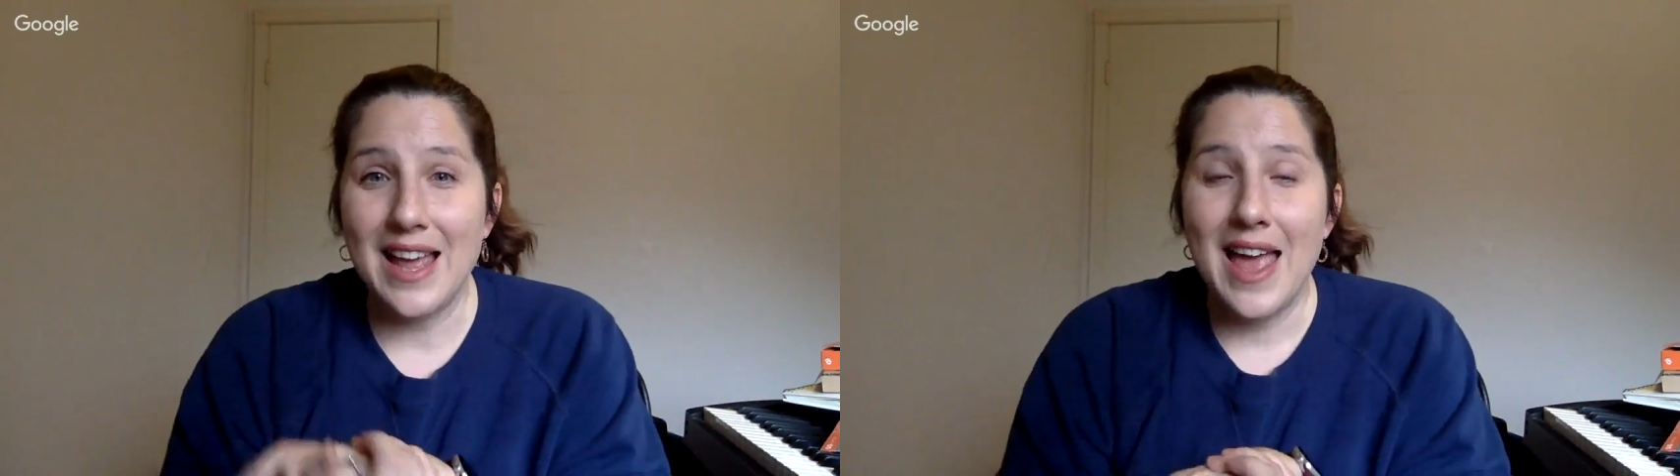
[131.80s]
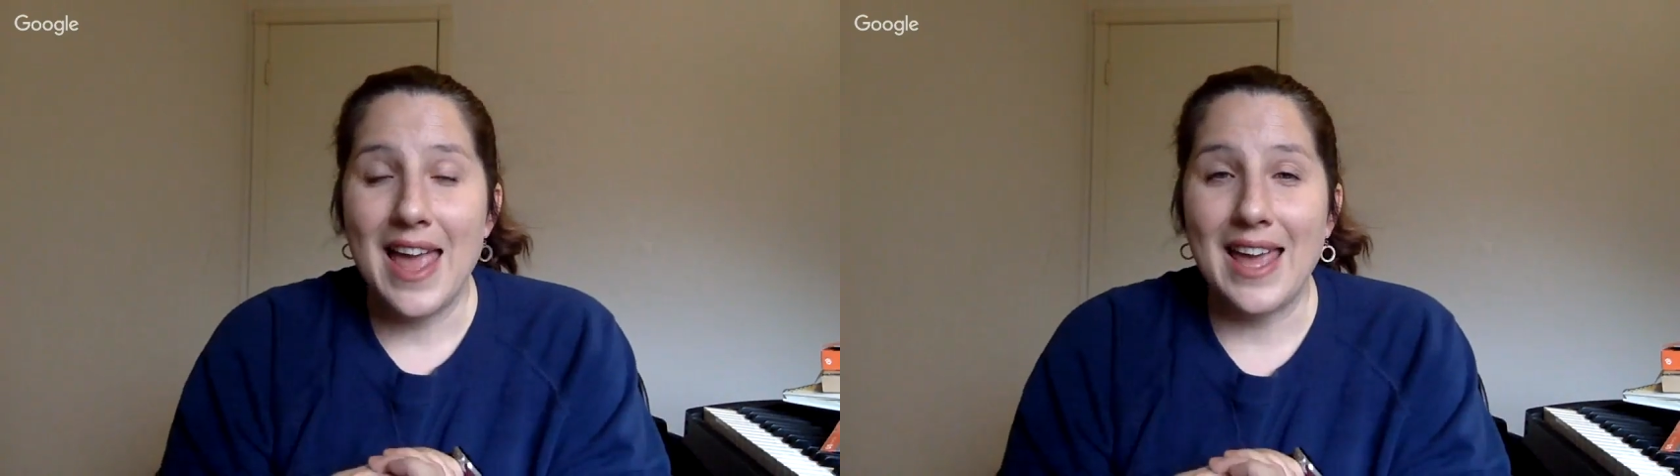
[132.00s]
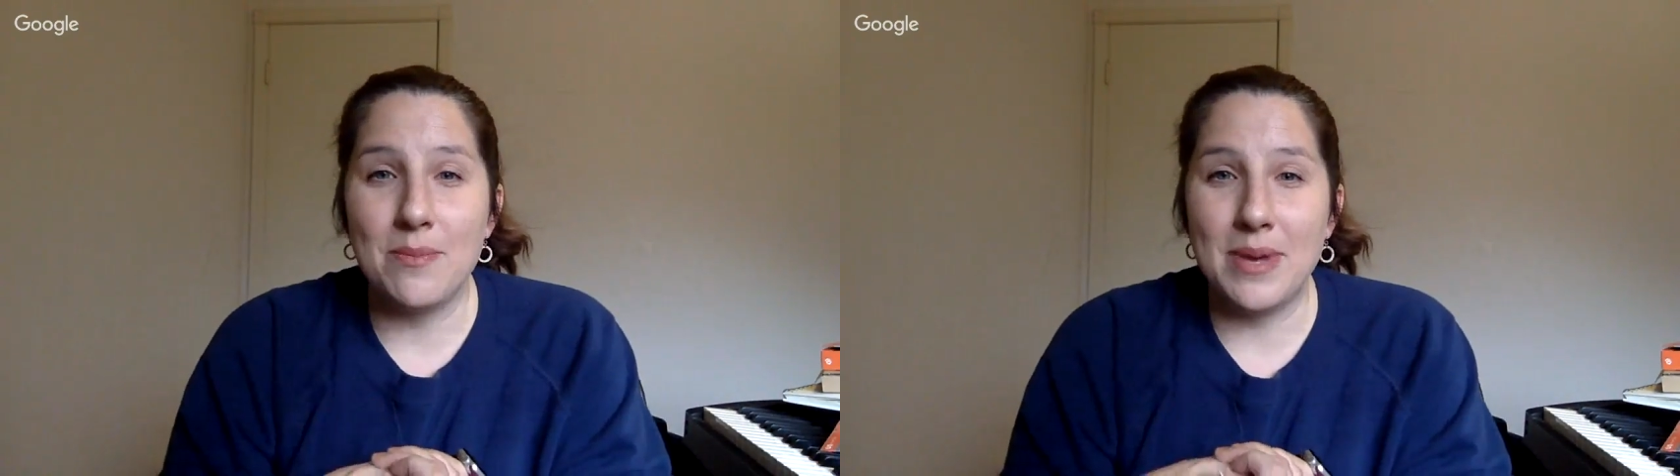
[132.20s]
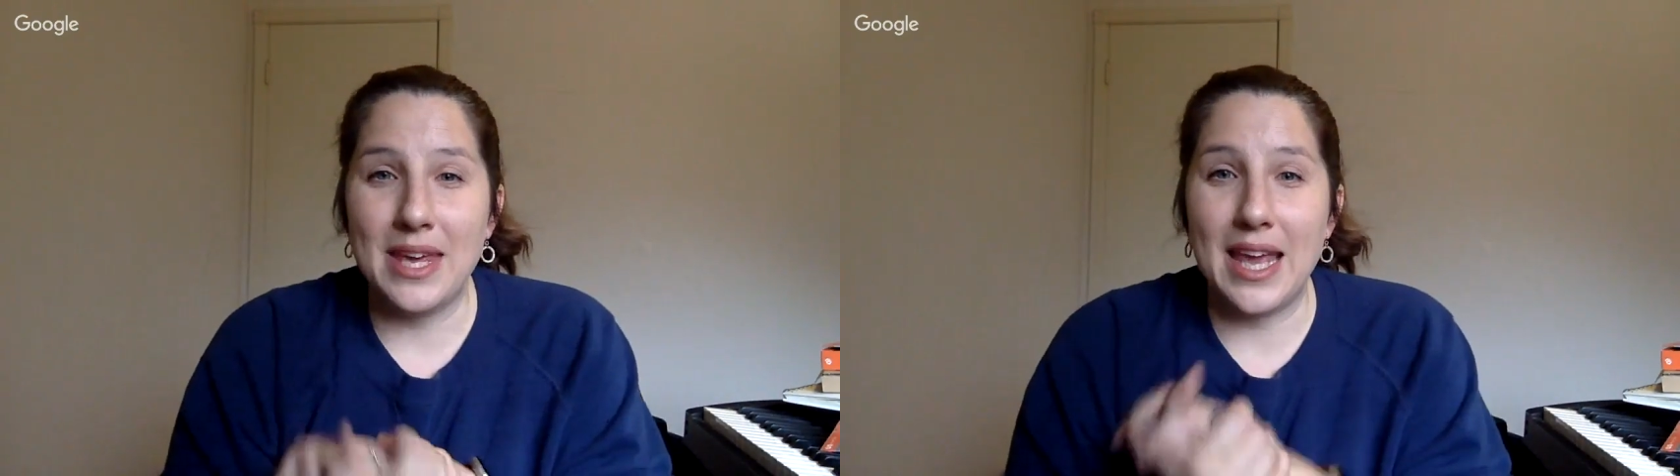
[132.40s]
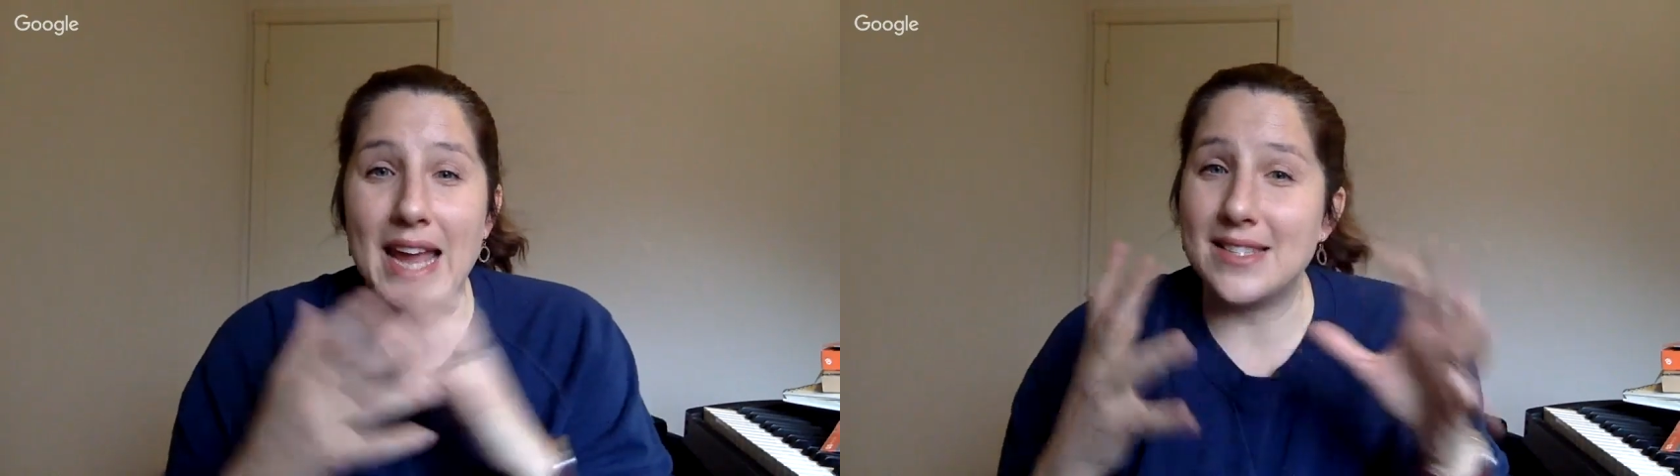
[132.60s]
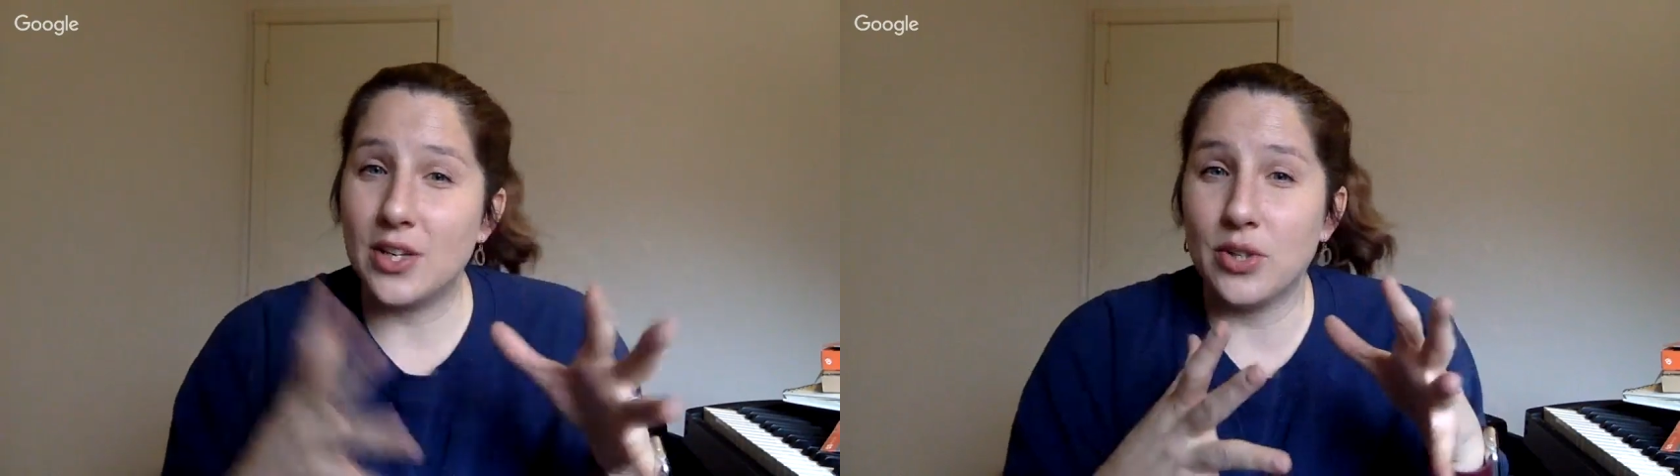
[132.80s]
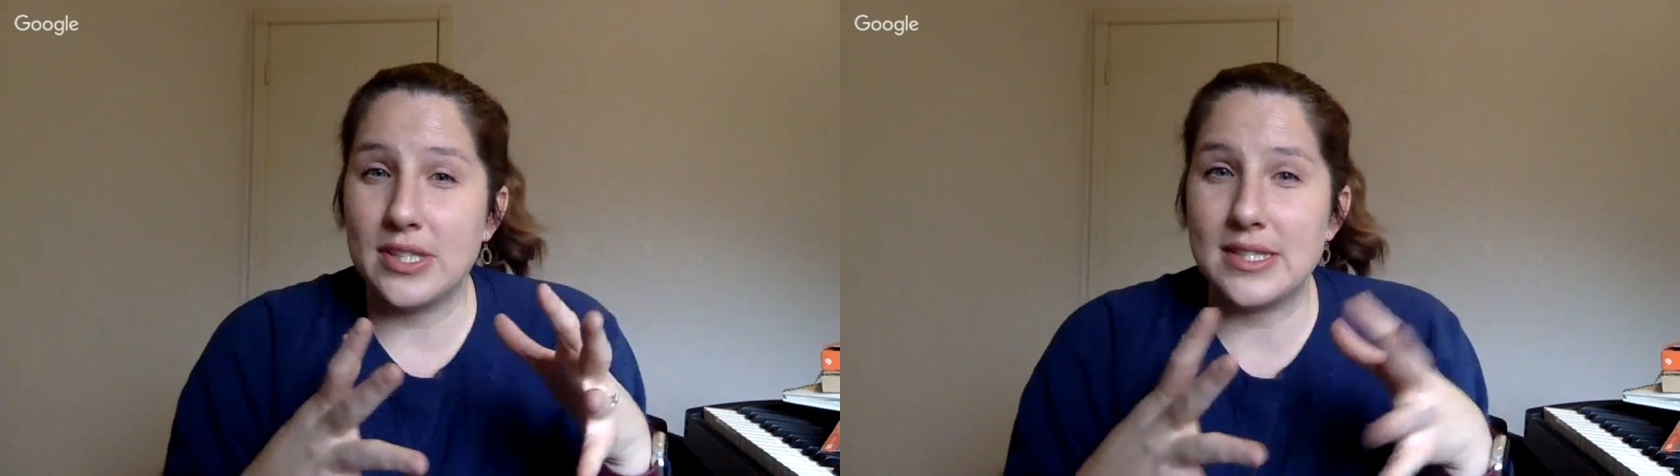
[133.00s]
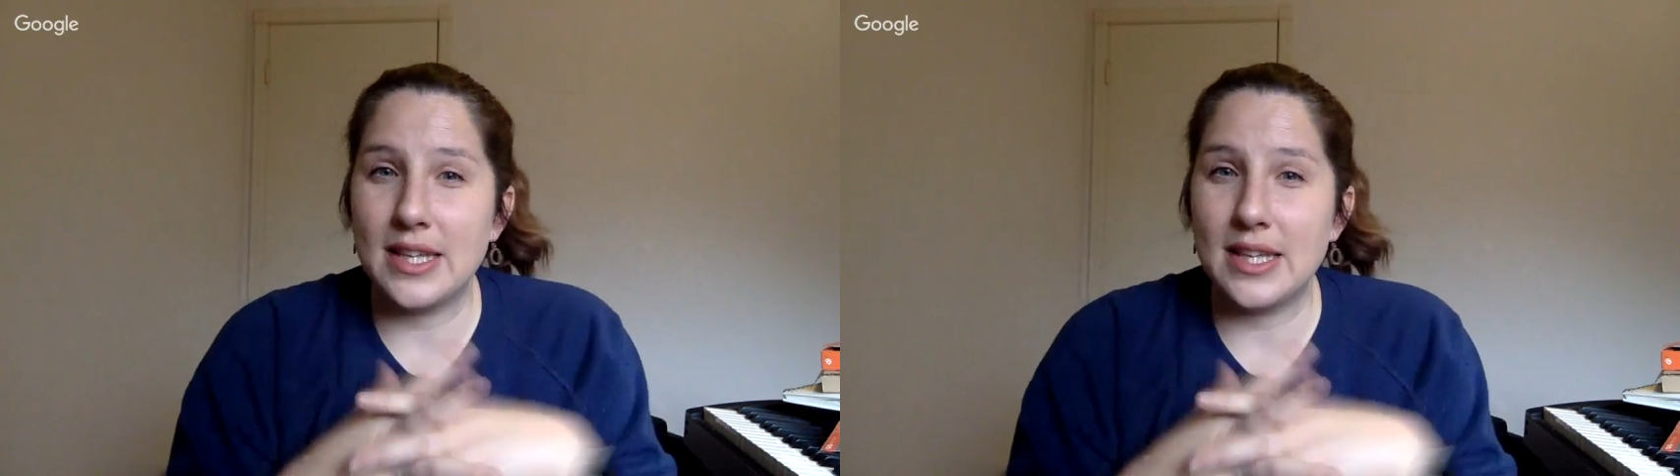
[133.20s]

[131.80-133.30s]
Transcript: It can be asynchronously